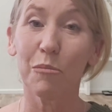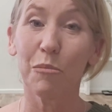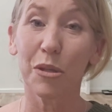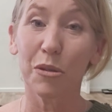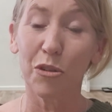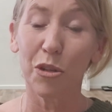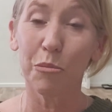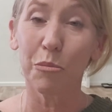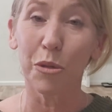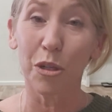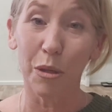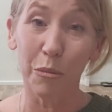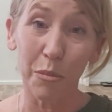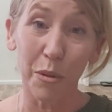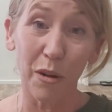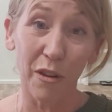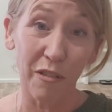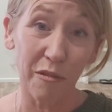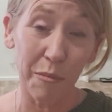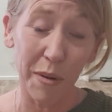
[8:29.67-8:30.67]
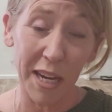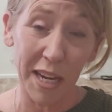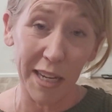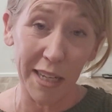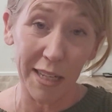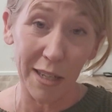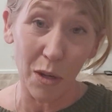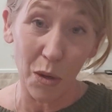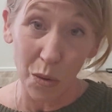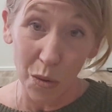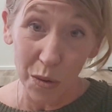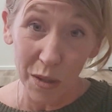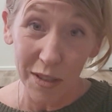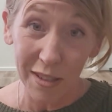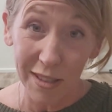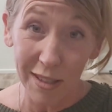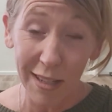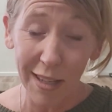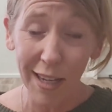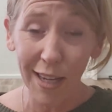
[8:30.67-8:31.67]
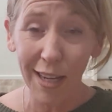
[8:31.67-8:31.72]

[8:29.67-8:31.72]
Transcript: Build a Bulletproof Back course.